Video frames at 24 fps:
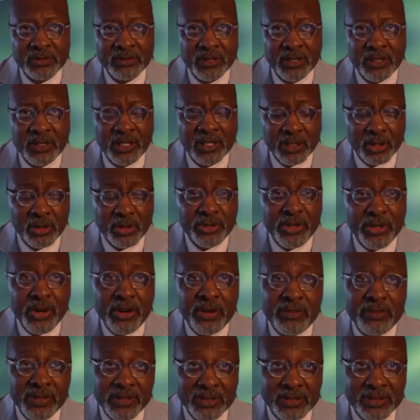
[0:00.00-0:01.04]
a little
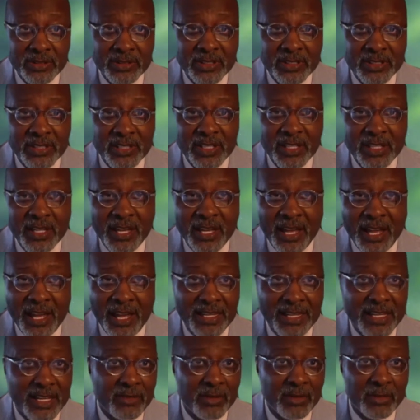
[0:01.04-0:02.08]
nervous. I
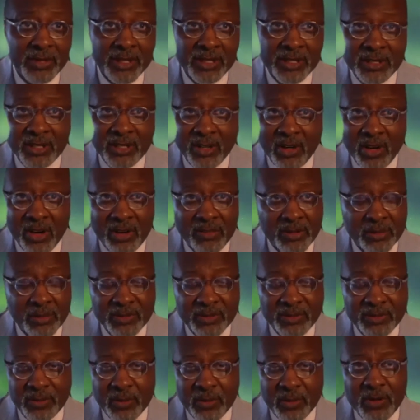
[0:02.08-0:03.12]
had never been to Harvard
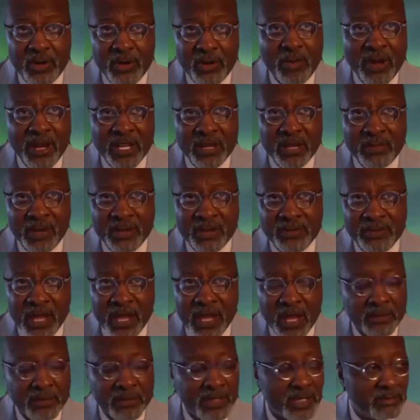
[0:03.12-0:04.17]
before. Nobody in my
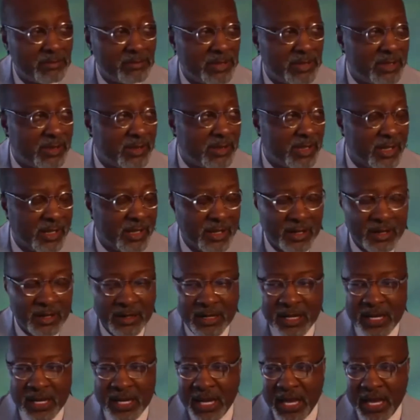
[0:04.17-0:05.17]
family had been there.